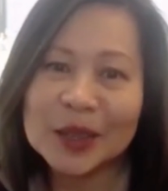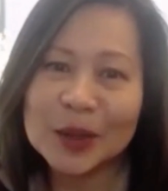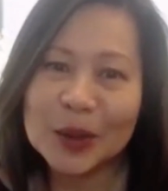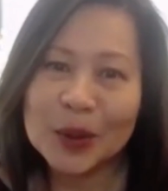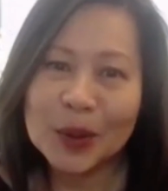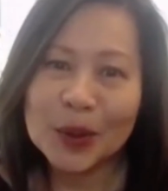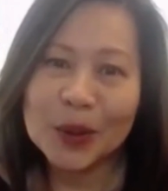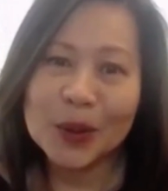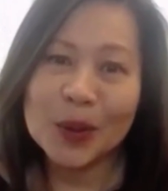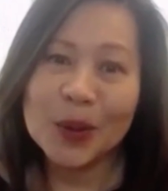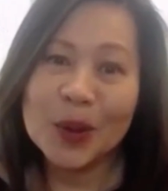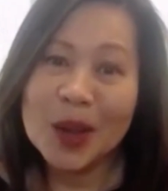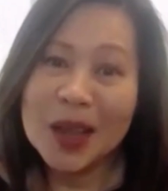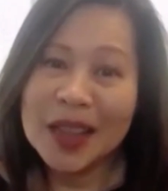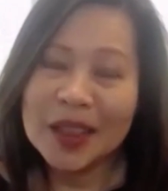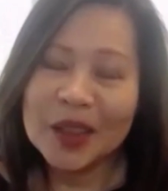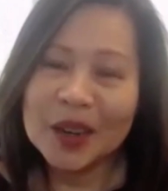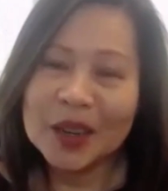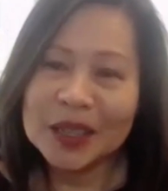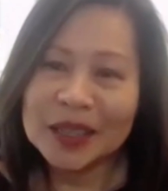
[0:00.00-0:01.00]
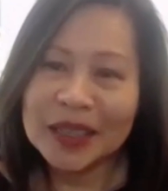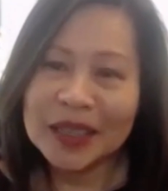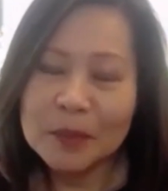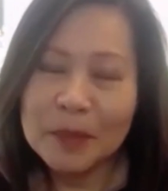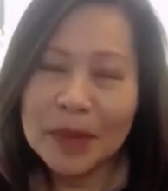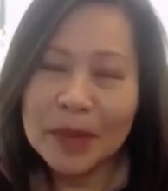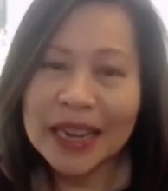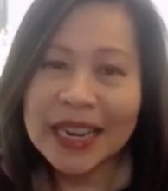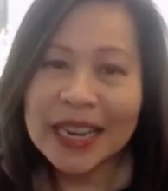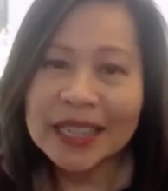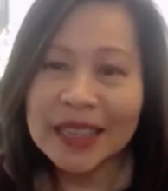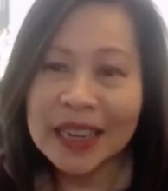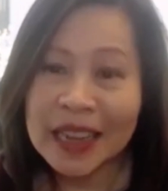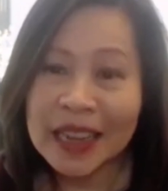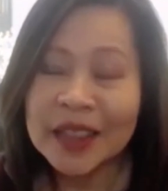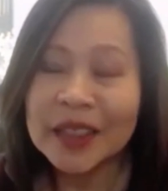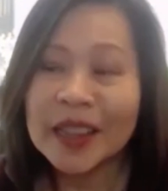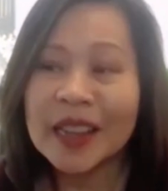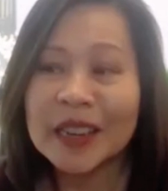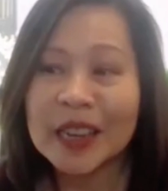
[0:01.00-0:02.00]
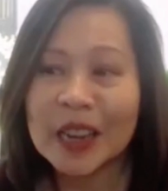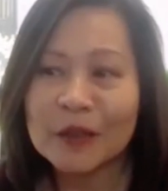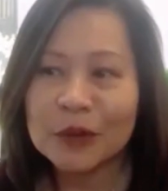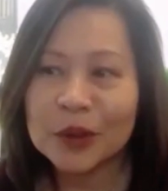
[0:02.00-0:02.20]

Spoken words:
So there's like many and then